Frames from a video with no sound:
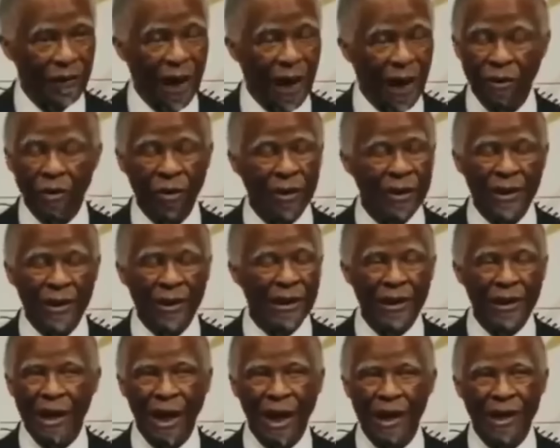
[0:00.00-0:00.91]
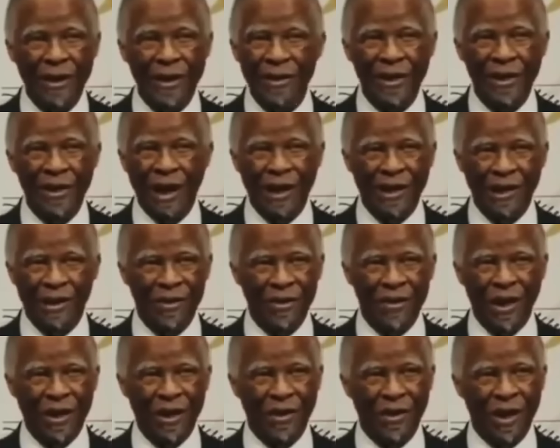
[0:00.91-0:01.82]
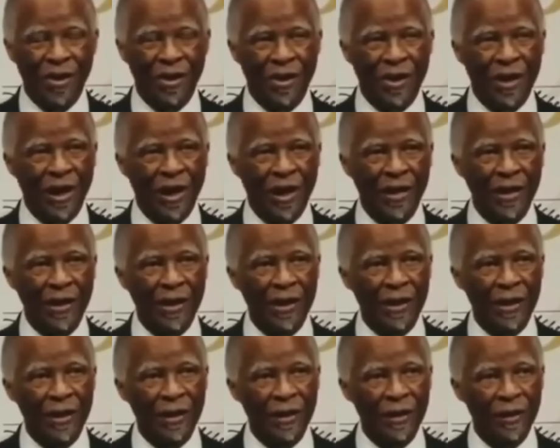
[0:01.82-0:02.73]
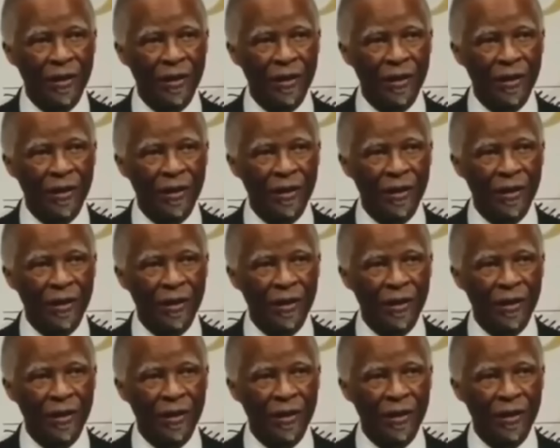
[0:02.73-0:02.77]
I don't think the ANC understands that reality.